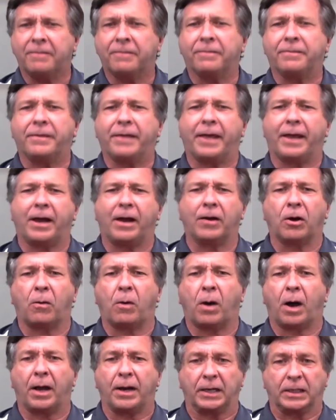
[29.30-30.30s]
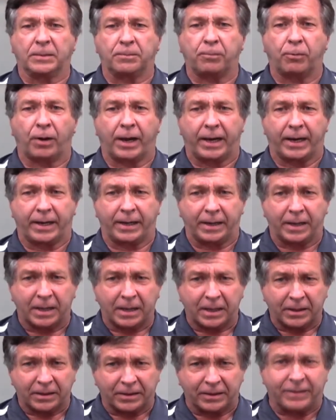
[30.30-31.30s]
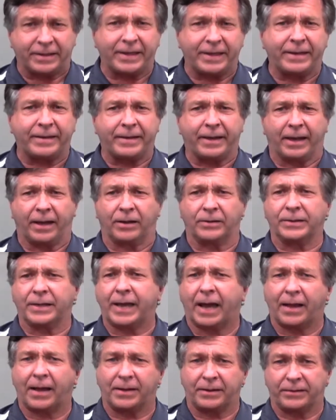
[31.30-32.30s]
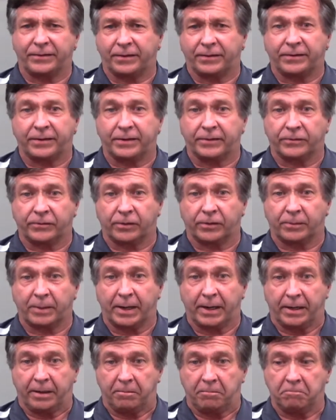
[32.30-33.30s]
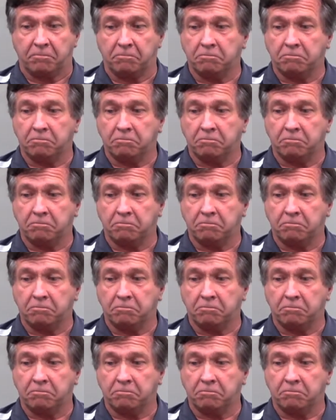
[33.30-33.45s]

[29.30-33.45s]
Then I'll go on and explain the details and how these decisions are made.